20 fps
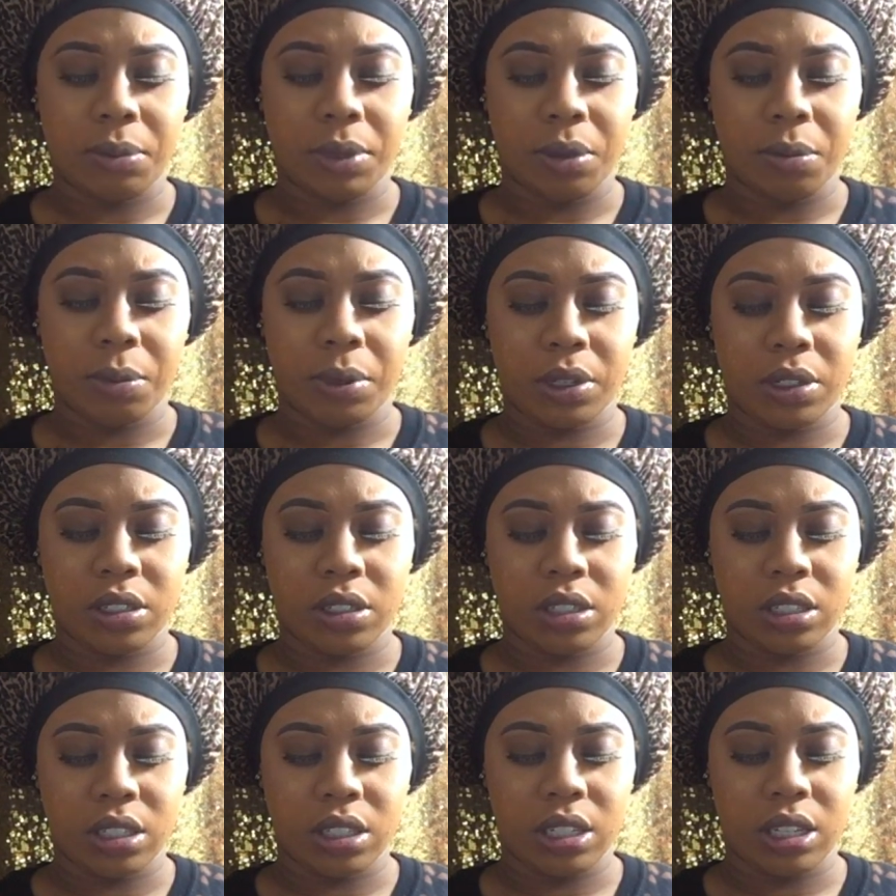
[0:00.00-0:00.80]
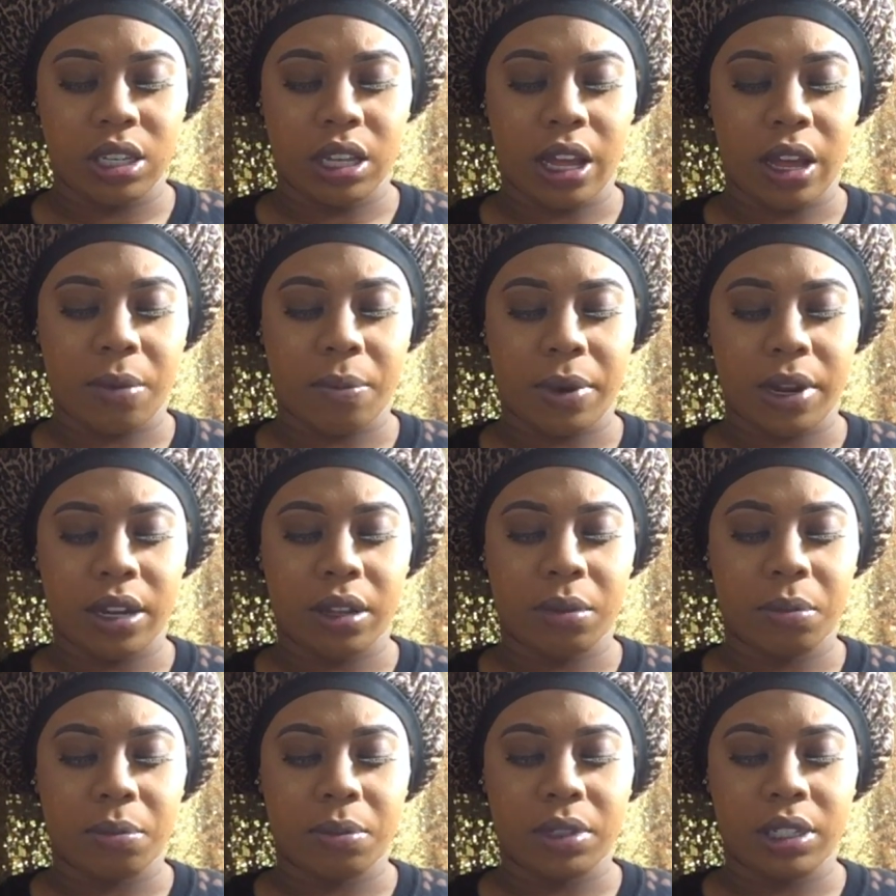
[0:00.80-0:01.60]
Me personally, I'll
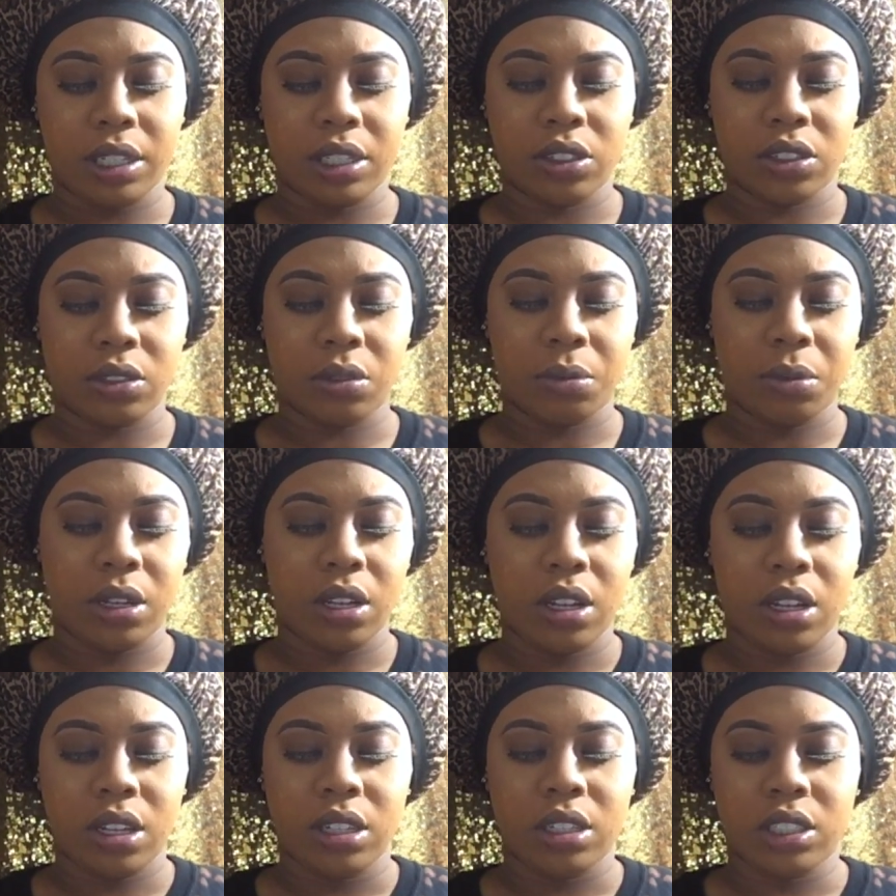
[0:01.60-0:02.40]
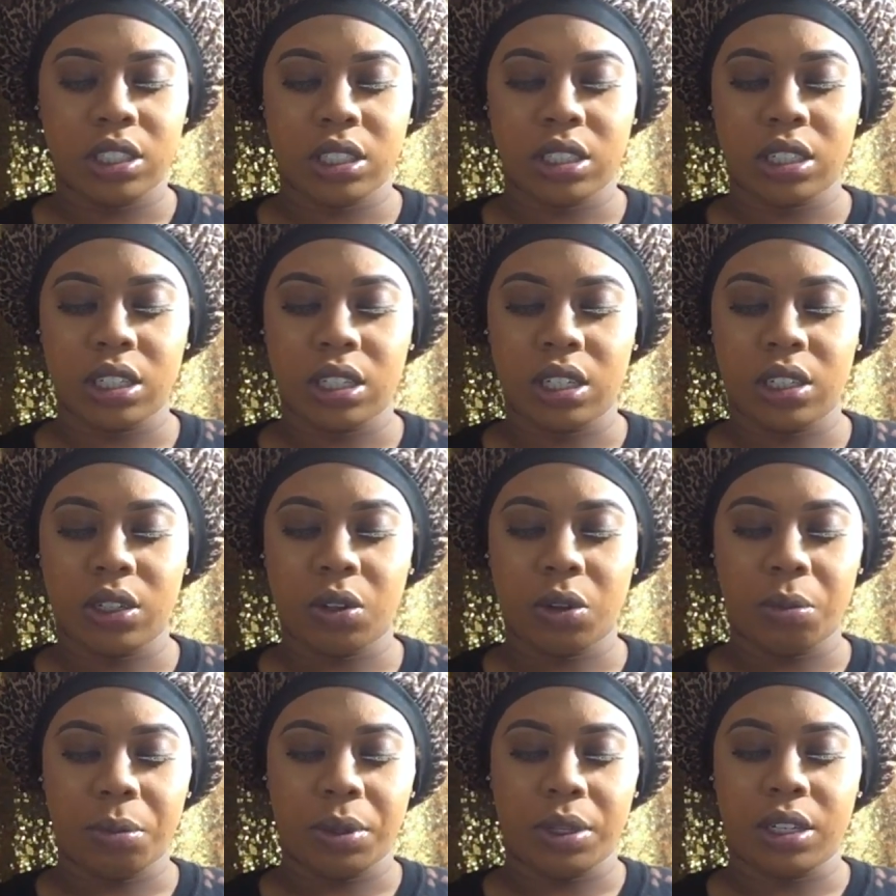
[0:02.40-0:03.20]
probably bleach them just a
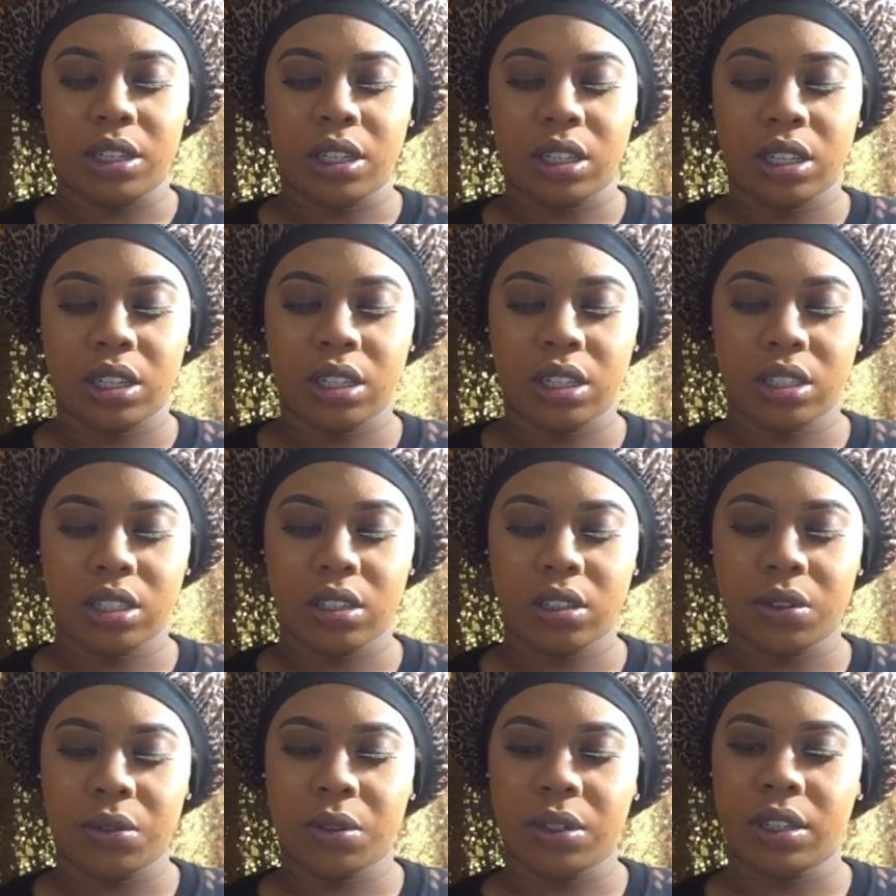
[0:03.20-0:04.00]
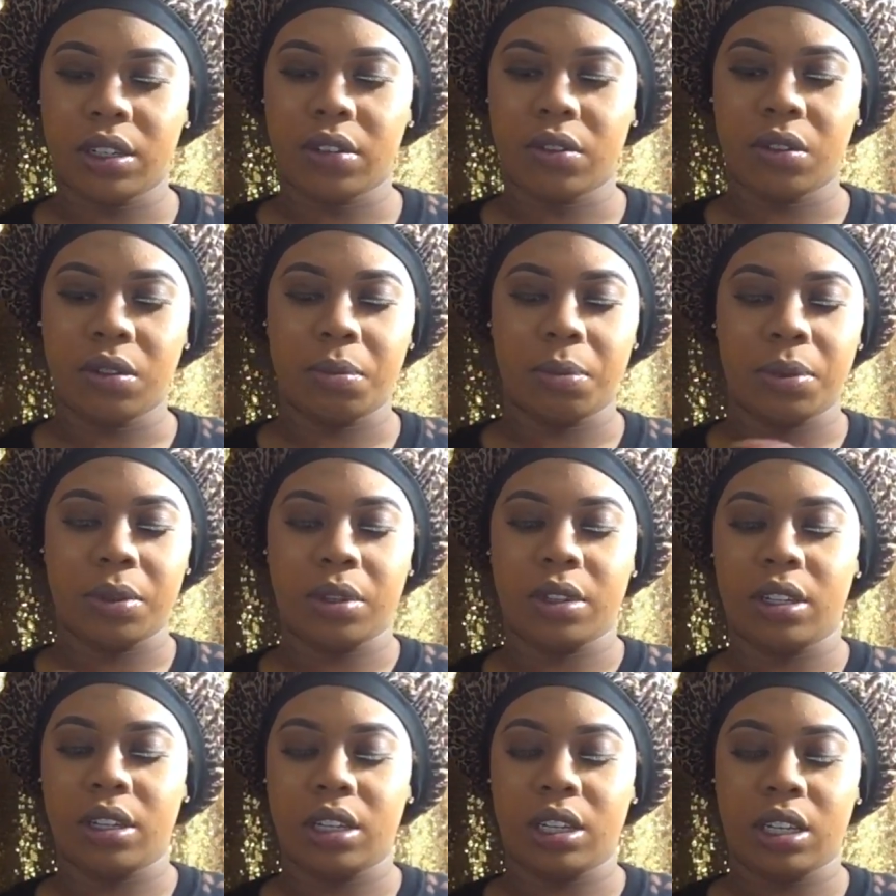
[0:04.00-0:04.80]
little bit or whatever,
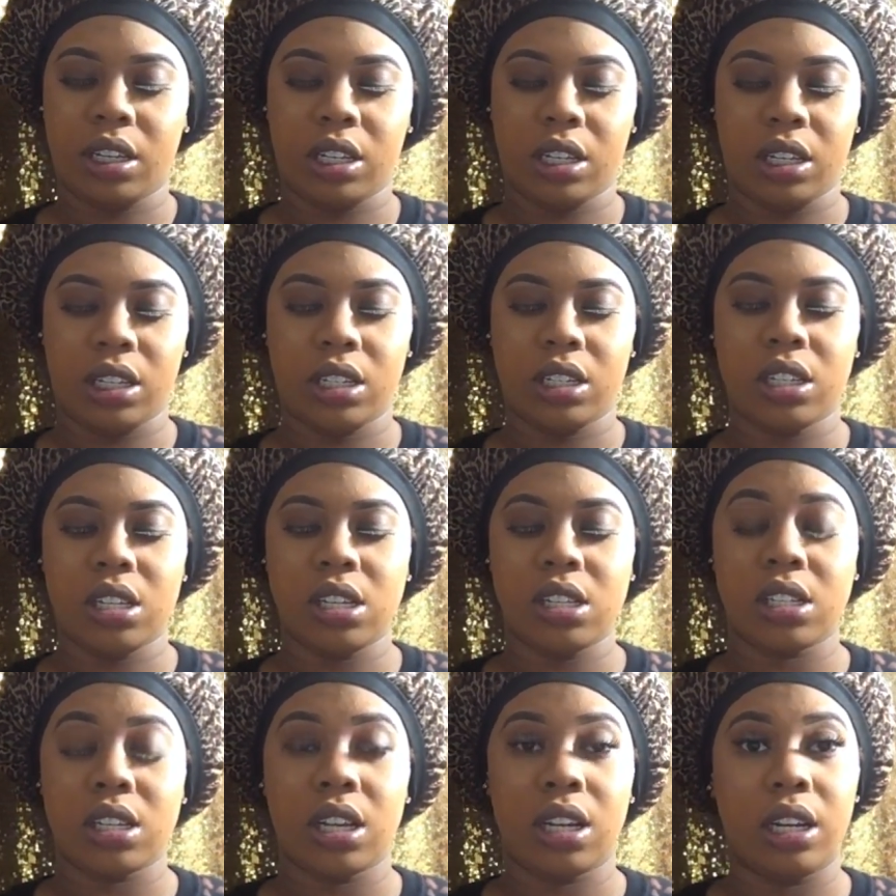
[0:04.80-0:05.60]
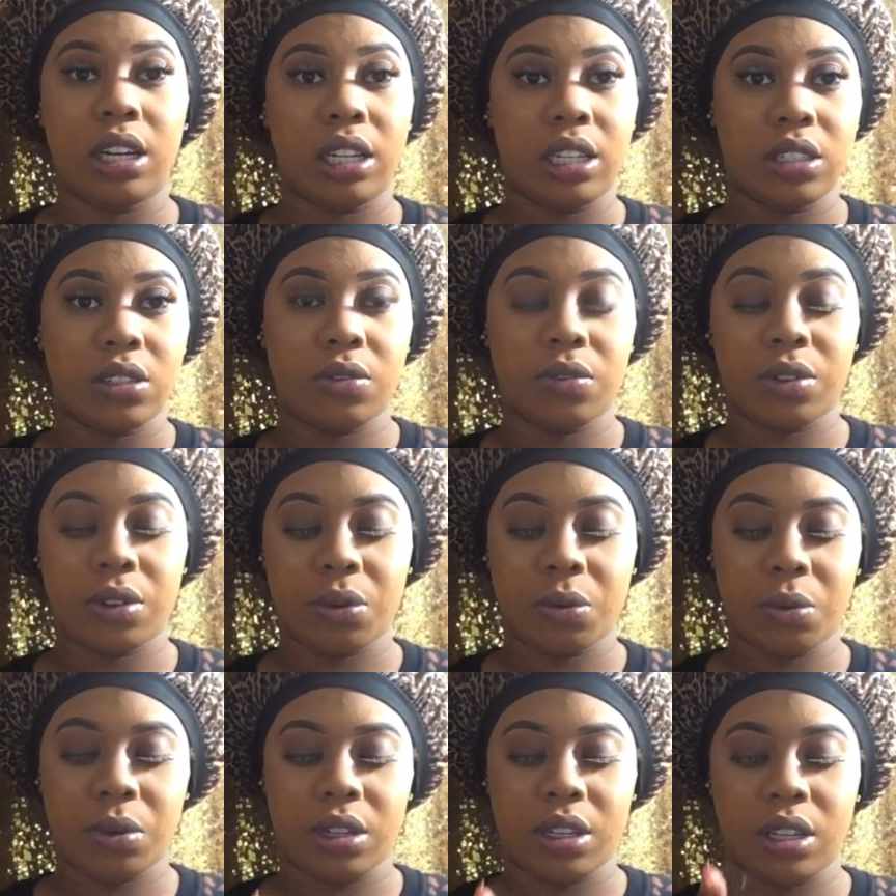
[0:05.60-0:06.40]
but it is a lace
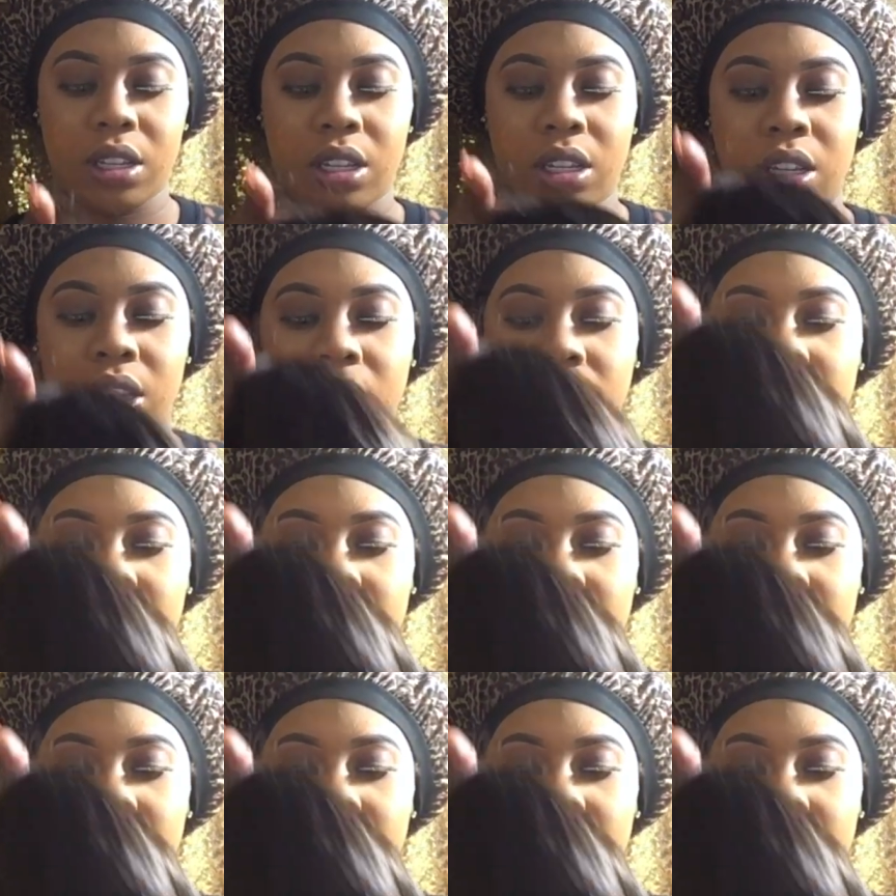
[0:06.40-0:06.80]
front wig.